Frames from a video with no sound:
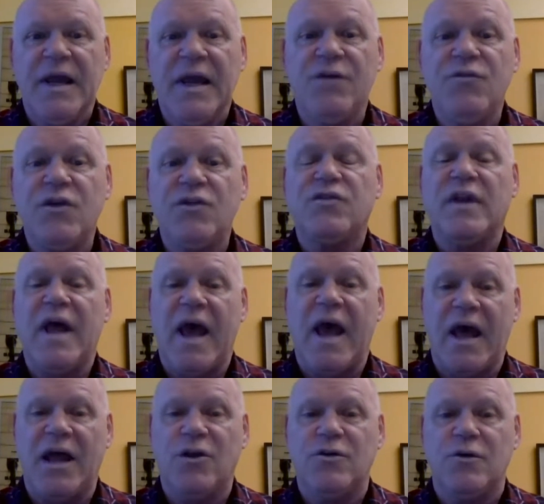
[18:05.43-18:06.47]
In this
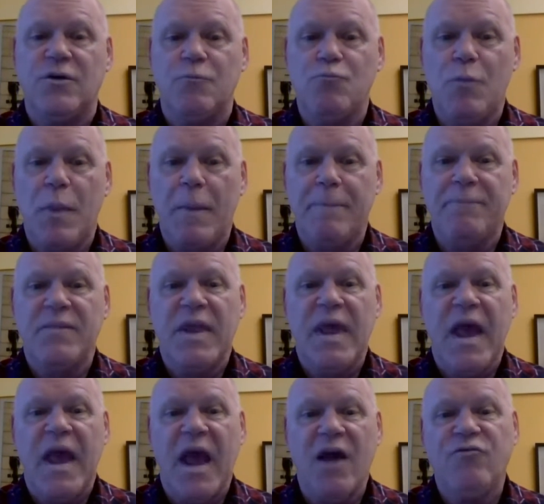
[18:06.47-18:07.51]
land,
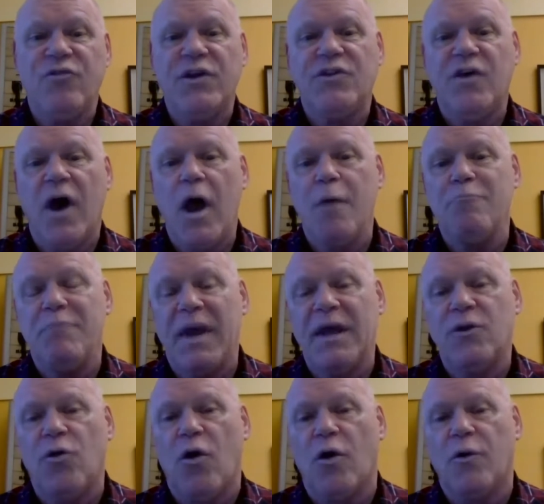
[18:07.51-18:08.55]
every time
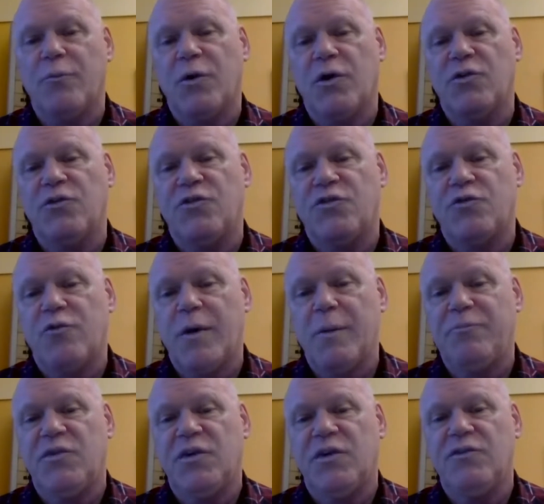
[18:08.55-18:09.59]
men are
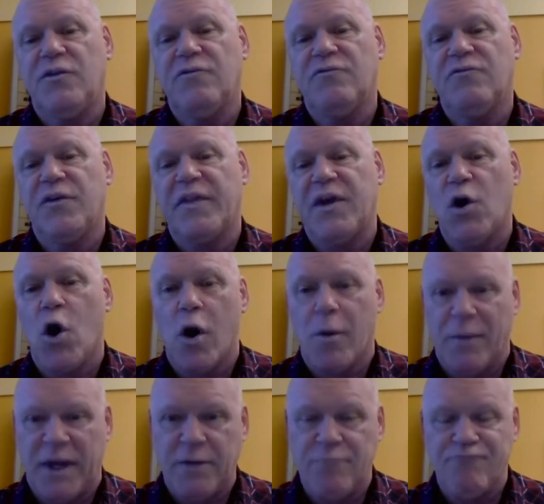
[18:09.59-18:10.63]
conscripted for the
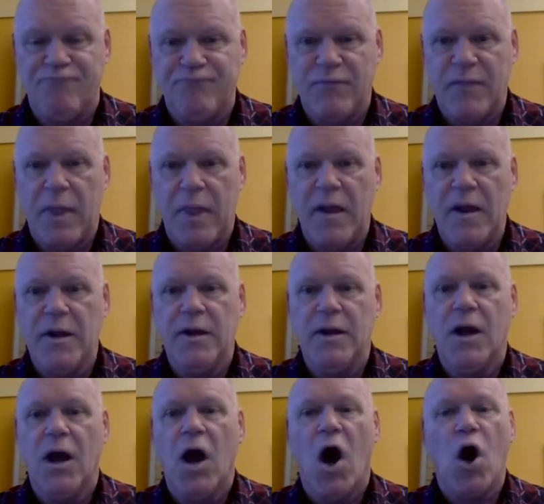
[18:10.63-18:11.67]
army,
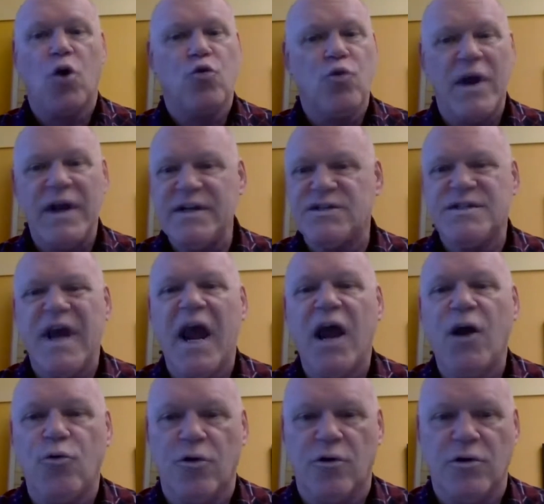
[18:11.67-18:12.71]
a great
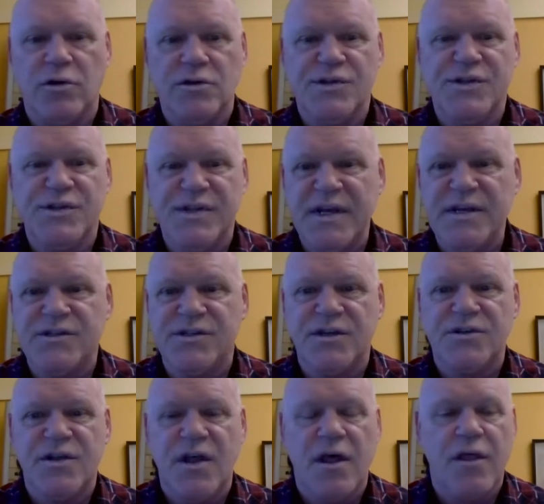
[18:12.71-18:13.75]
terror
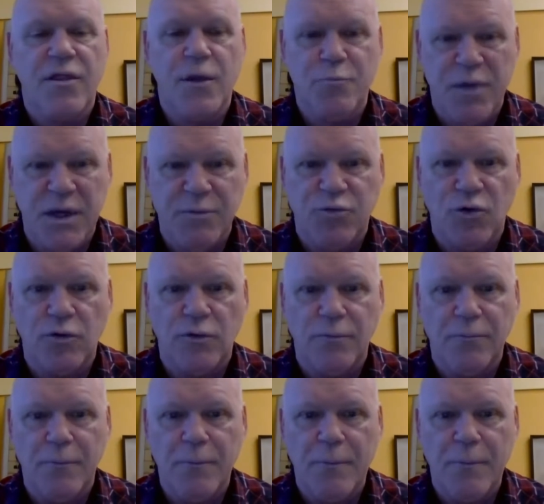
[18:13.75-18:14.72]
seizeth the people.